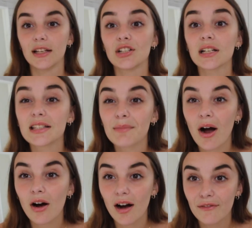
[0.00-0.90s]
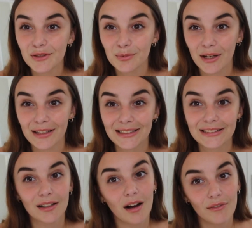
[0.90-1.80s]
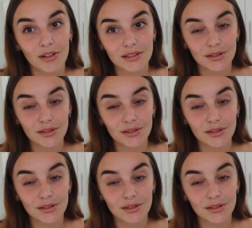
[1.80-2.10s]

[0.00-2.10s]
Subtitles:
it just about covers what it needs to cover.